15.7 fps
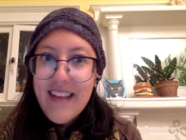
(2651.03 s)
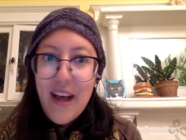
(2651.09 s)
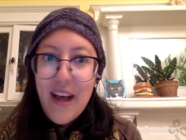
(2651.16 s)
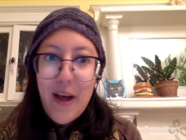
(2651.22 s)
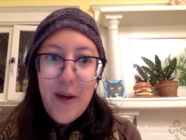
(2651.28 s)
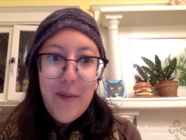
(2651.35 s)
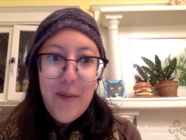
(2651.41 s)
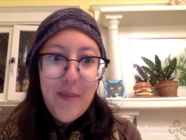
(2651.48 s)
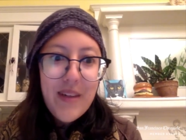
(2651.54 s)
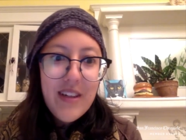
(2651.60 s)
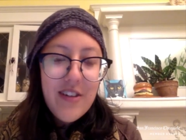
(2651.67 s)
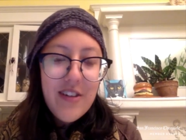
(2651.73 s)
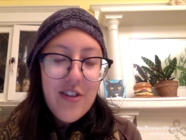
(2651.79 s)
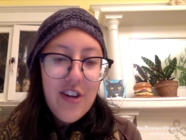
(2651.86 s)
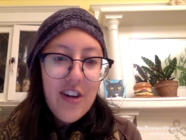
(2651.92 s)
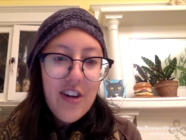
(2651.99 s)
Um,
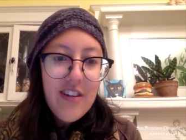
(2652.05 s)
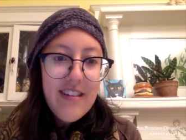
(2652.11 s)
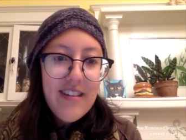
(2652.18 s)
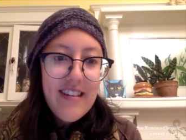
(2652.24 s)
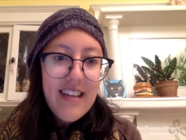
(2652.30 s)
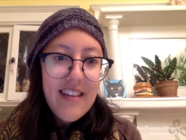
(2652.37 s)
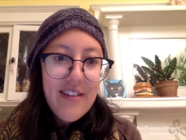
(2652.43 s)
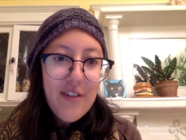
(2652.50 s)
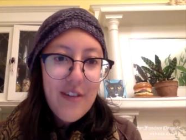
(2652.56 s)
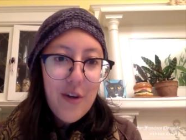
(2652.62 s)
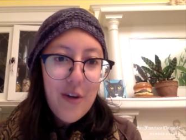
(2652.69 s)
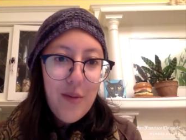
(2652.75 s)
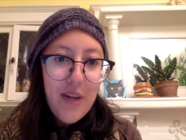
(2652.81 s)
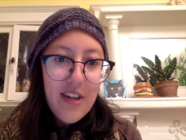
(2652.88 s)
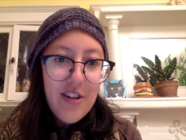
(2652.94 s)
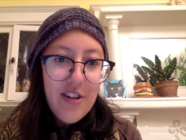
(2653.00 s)
Charles, thanks so
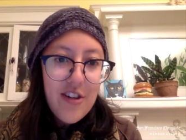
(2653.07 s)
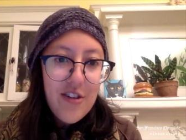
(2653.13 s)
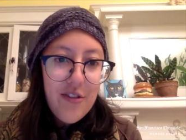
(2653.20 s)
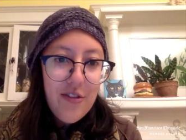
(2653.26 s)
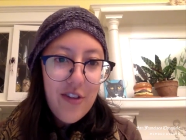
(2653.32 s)
much